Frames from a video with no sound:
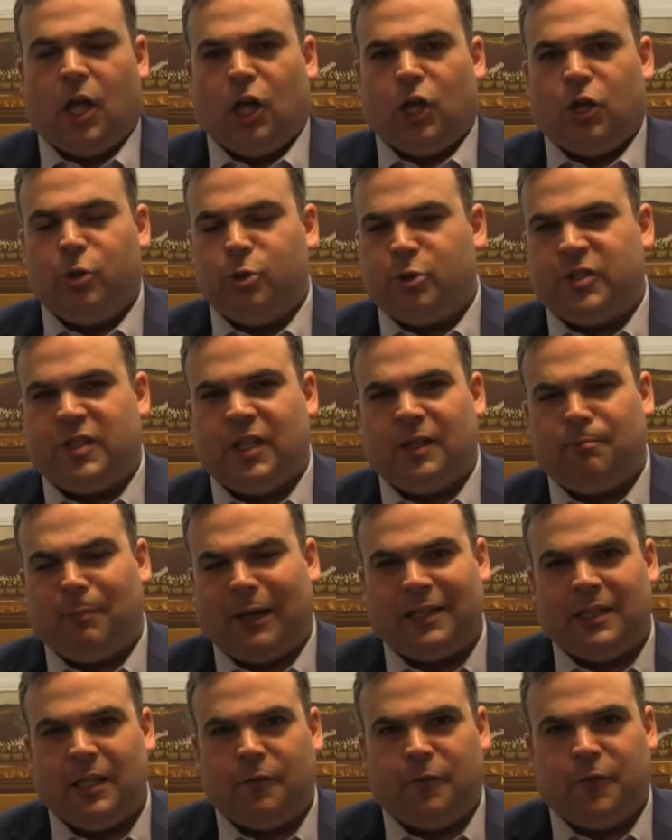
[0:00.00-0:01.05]
You see, my
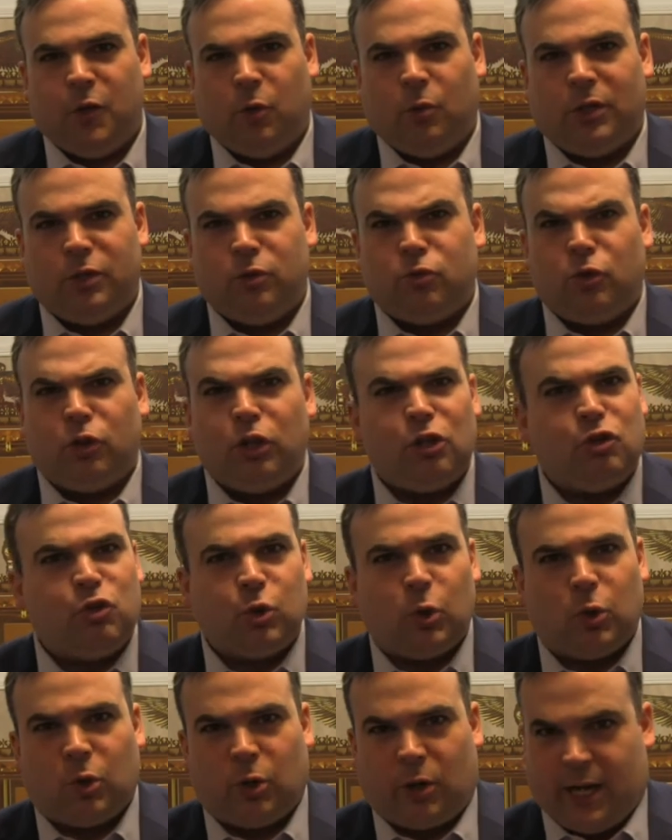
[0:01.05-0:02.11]
dear viewer, you don't need
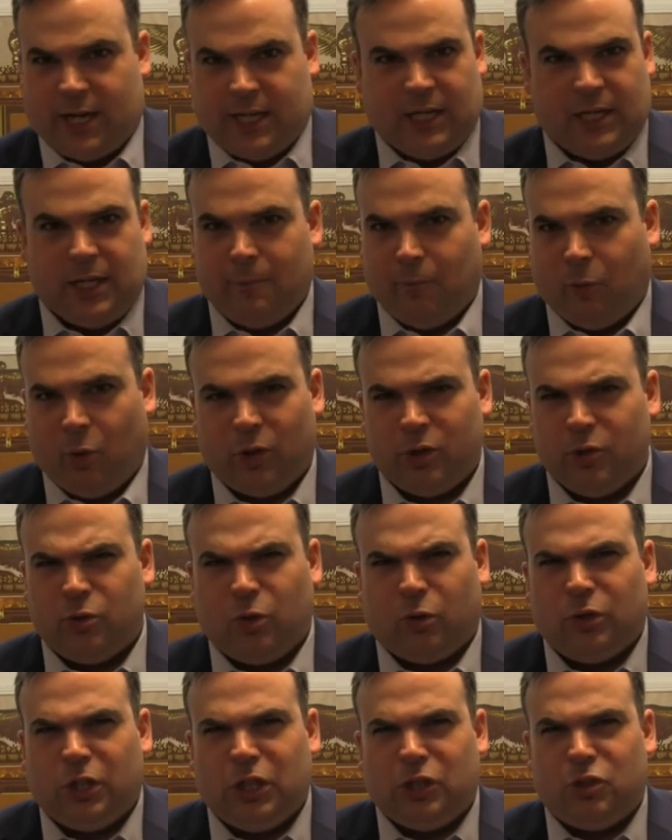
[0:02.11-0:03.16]
to cry anymore. You
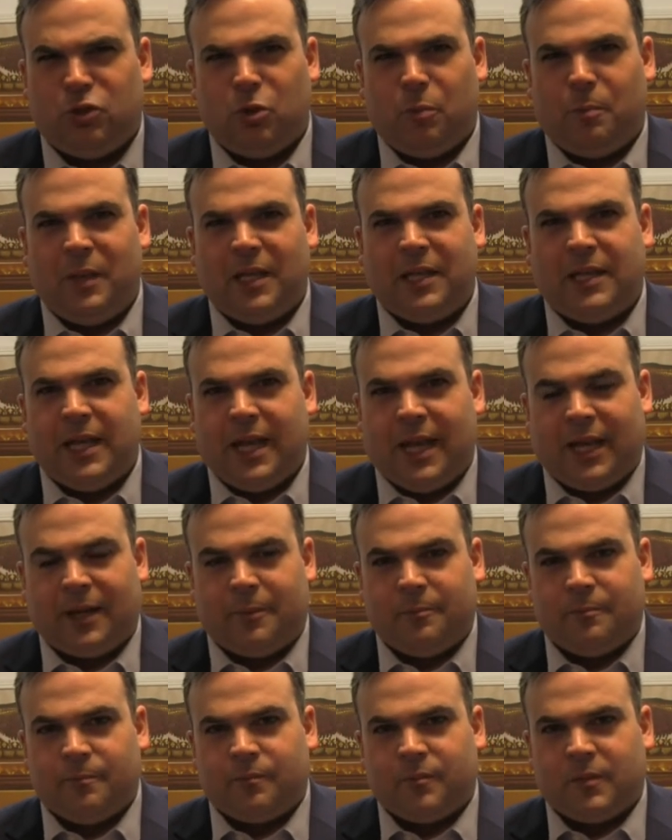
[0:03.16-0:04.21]
don't need to be there
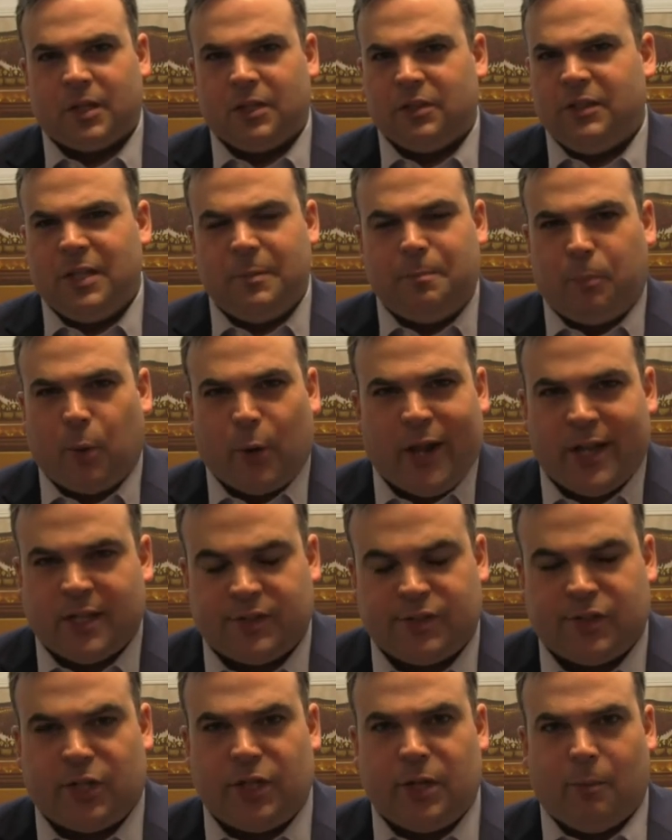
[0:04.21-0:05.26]

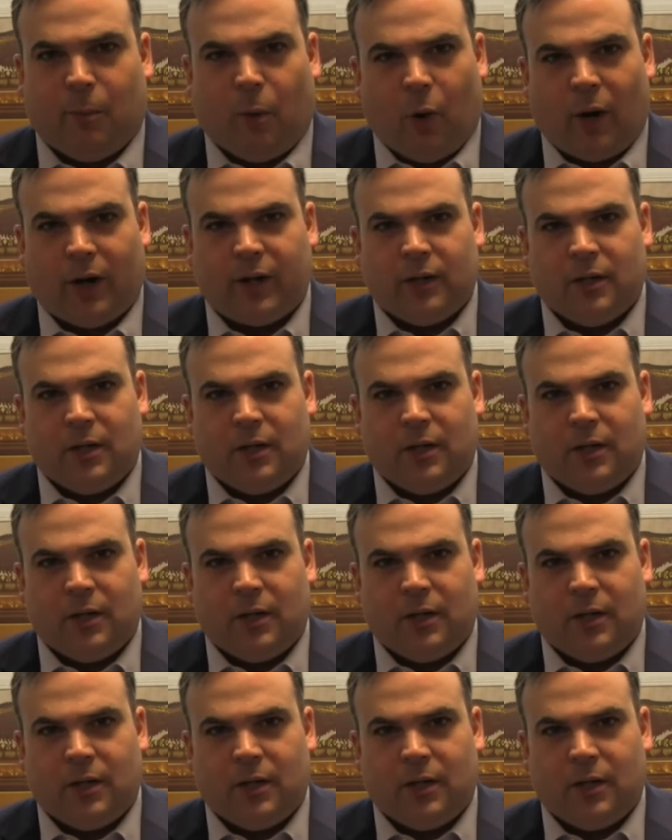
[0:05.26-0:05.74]
depressed anymore.